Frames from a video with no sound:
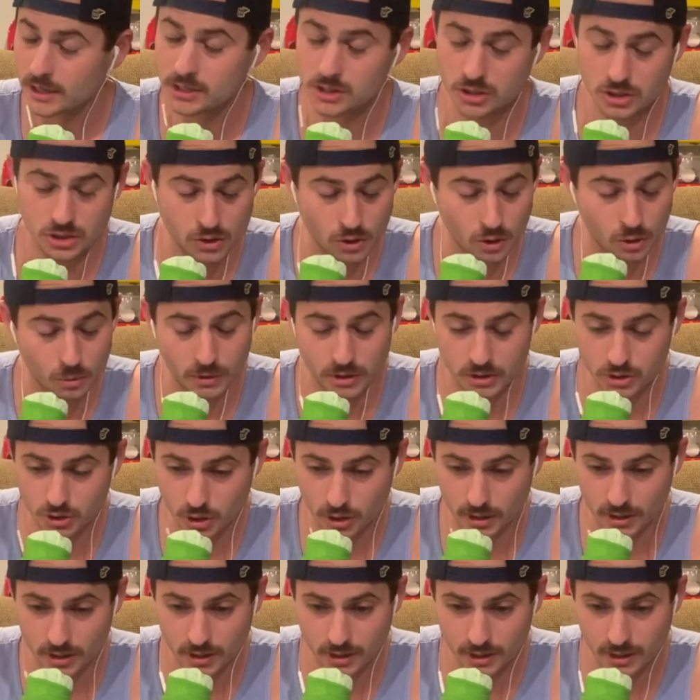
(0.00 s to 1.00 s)
So much
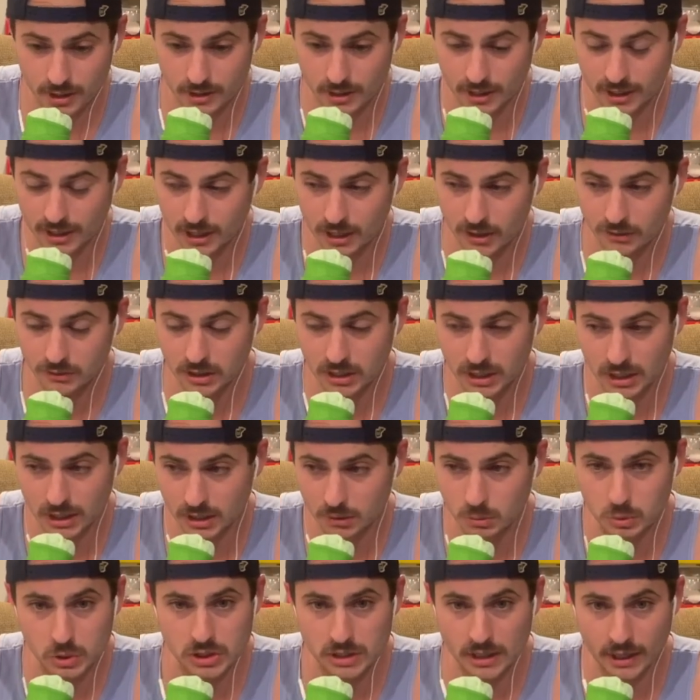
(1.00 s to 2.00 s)
credit. And like, even
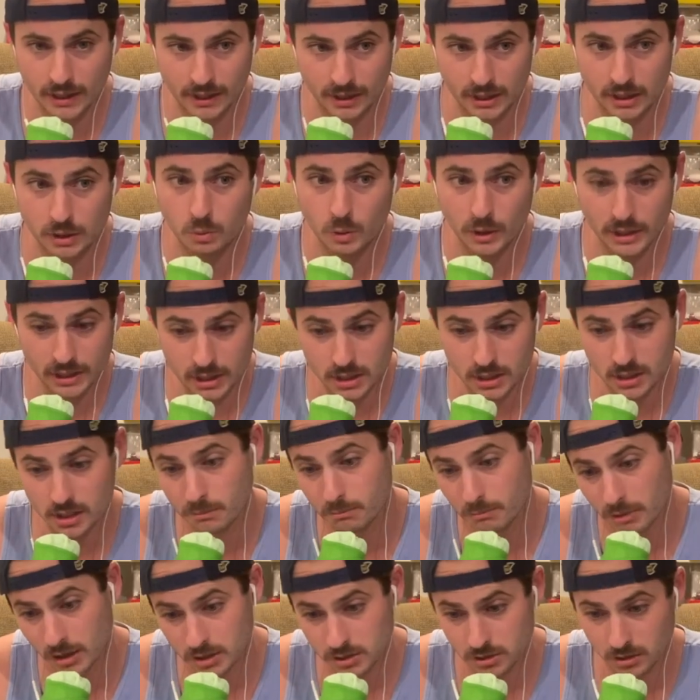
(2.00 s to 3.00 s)
he was like, he went into the
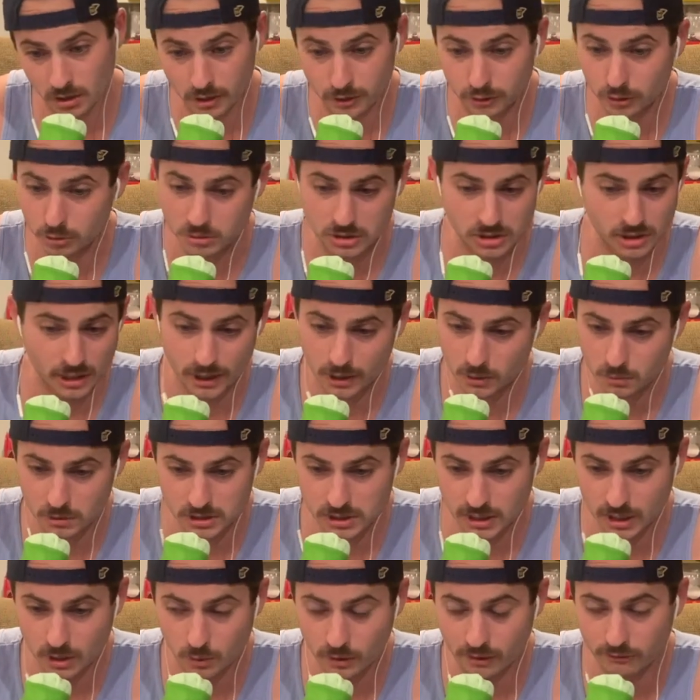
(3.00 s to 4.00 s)
Bucks locker room. He's like, I don't want
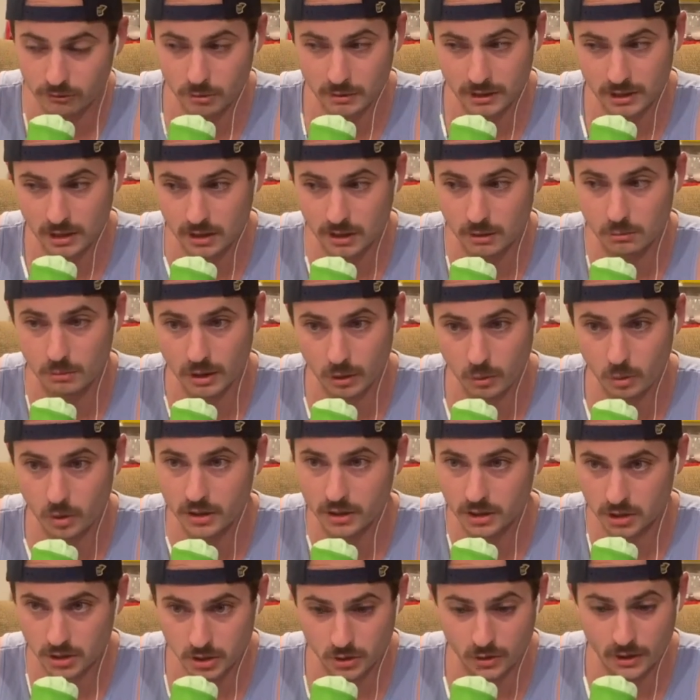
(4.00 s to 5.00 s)
to take away from anything, but I
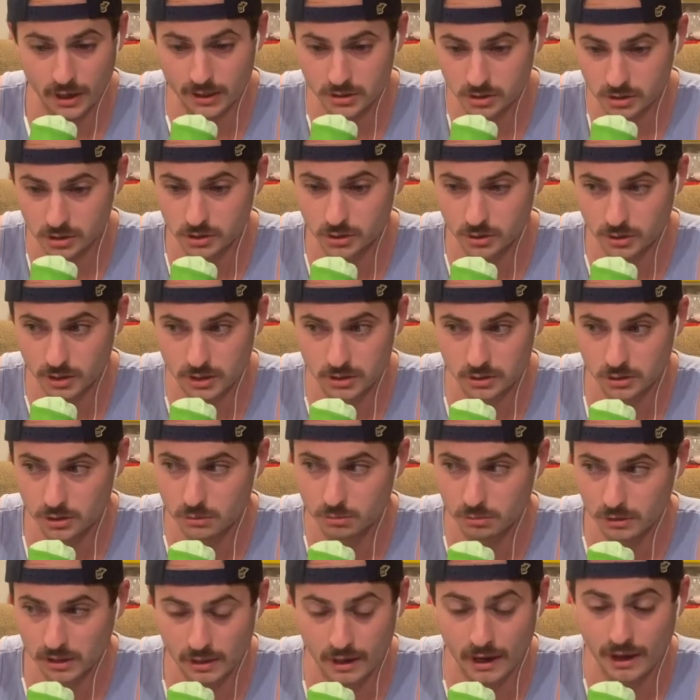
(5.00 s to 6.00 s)
wanted to congratulate you guys. You guys
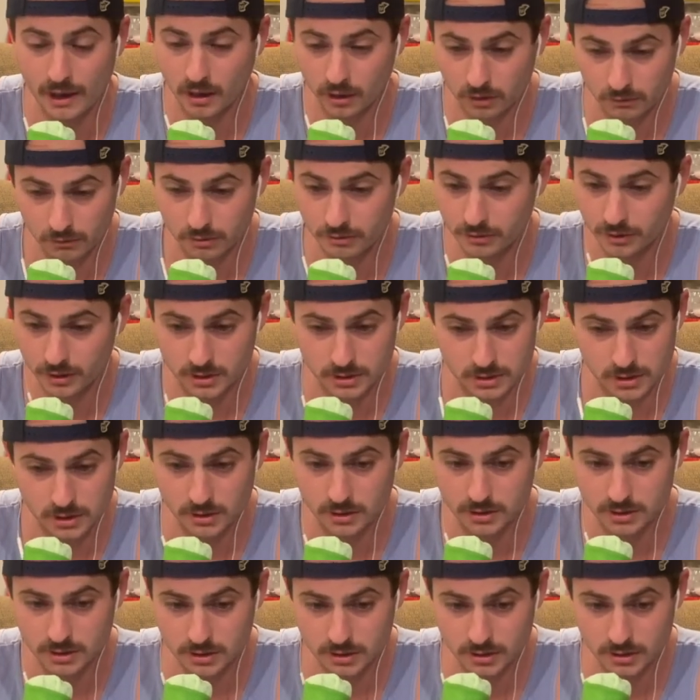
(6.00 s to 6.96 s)
played a hell of a fucking series.